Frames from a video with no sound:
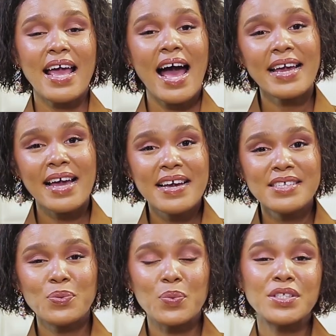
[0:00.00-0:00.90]
Hi
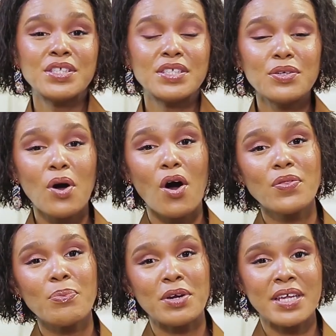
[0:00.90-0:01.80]
guys, we're still
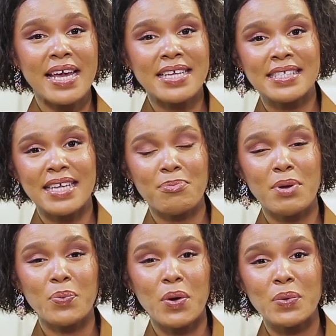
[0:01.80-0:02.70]
on the body care
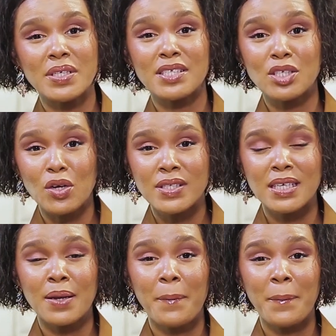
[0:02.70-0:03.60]
segment where we're
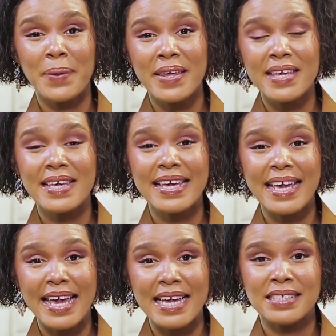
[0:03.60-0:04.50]
discussing
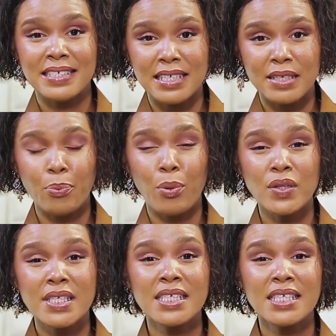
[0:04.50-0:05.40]
PKD,
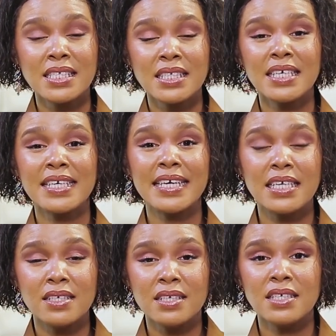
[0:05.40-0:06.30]
Polycystic
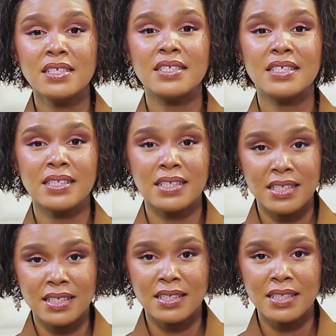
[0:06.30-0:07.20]
Kidney
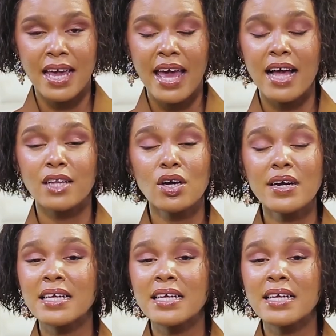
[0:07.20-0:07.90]
Disease. A lot